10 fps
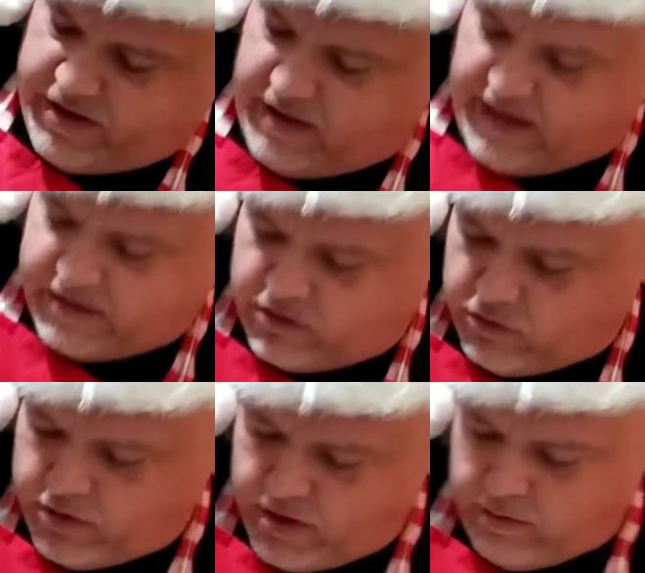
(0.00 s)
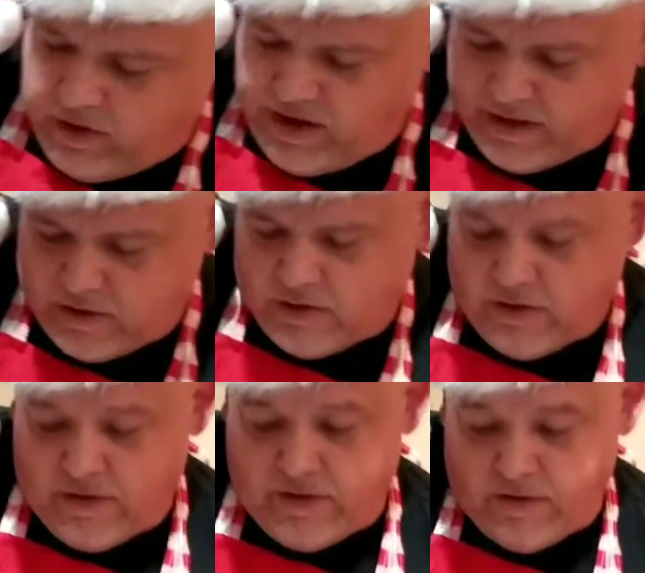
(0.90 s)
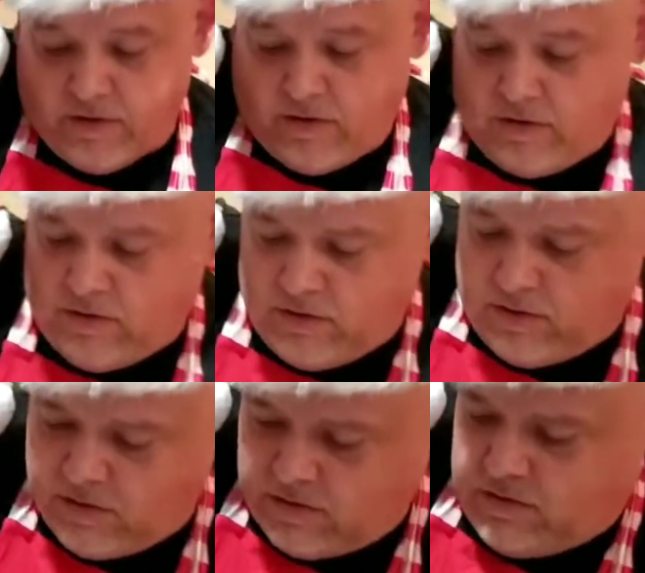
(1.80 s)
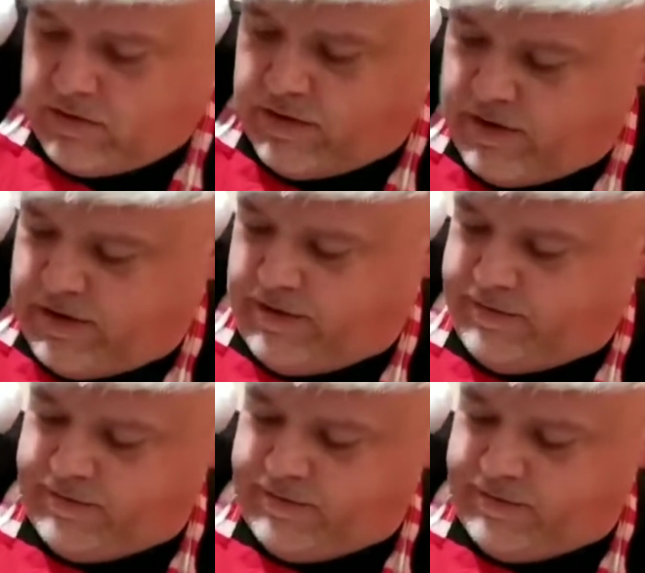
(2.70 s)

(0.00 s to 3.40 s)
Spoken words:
these hot studio lights. Okay.